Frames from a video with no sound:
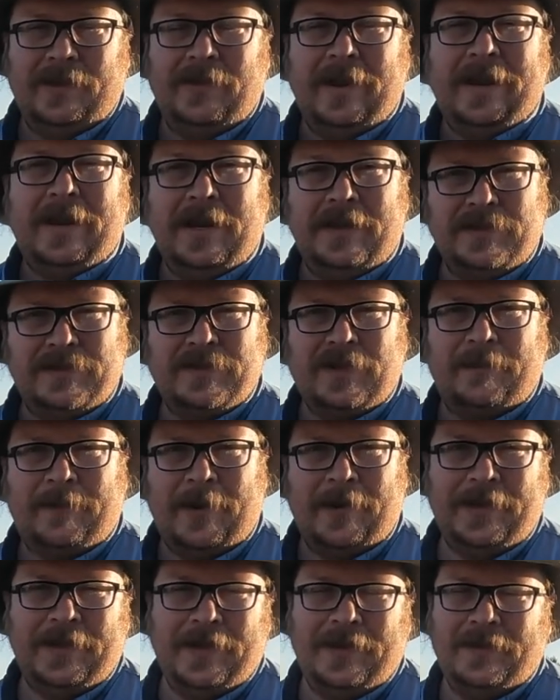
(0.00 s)
Grand Canyon Star
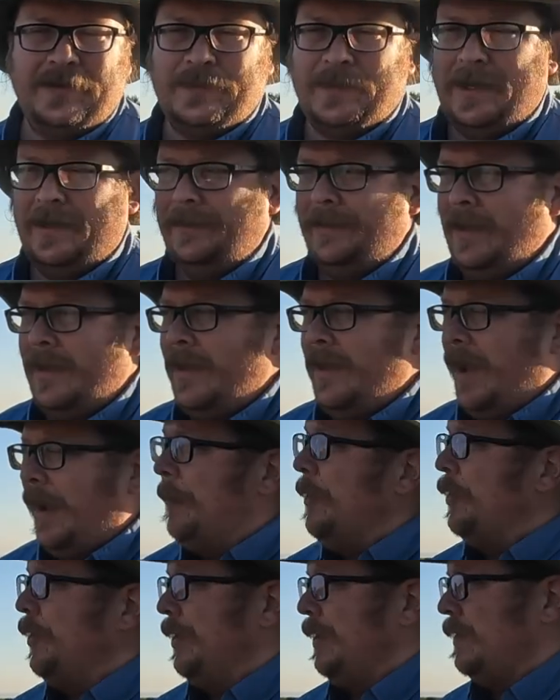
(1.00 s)
Party there as well. I've
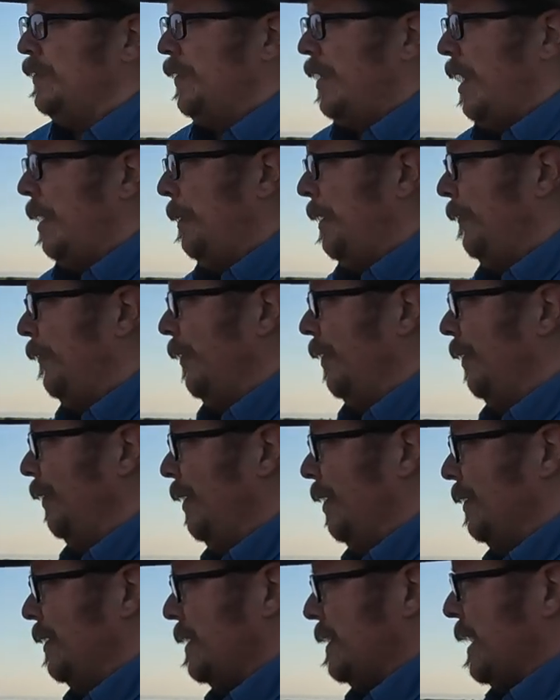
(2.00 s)
been doing astronomy for a
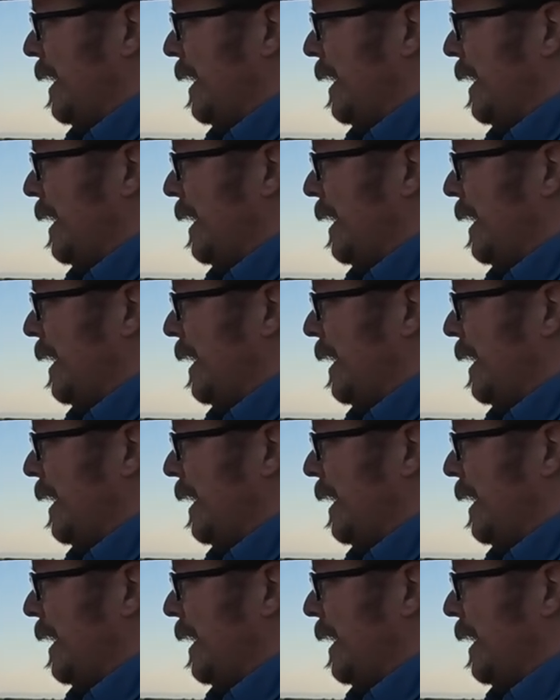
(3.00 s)
long